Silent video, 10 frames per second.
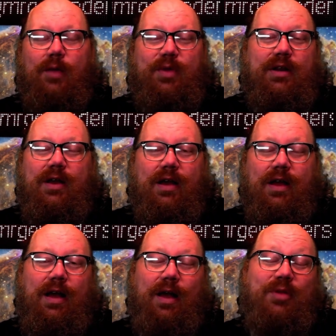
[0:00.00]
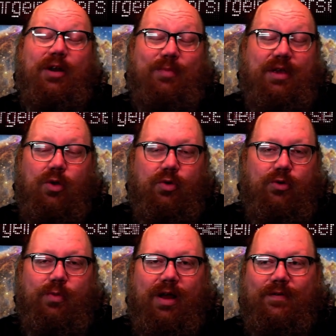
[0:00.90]
Anyways, thanks for watching
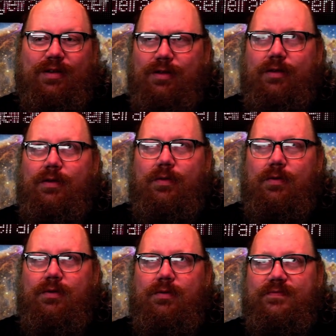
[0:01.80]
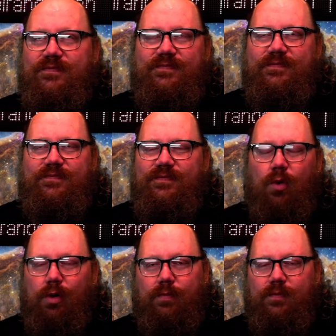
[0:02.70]
guys. I will see you in my next video
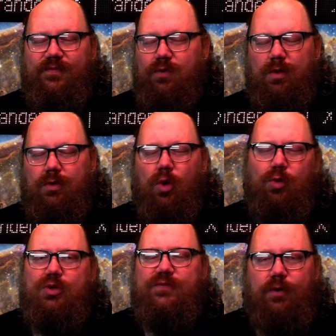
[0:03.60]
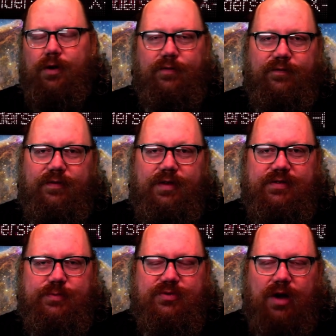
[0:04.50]
and let's not make this
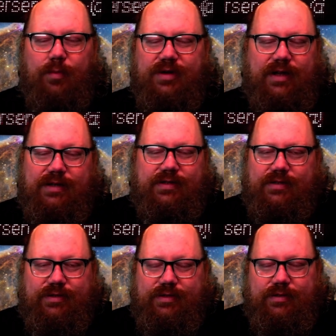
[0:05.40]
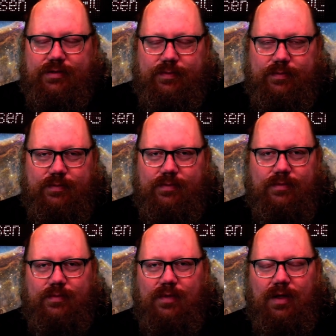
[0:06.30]
mistake again.
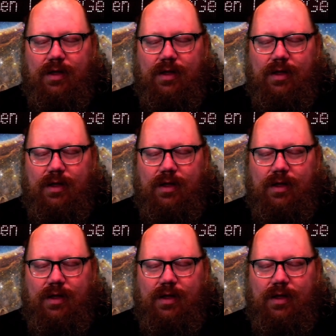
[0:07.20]
Bye.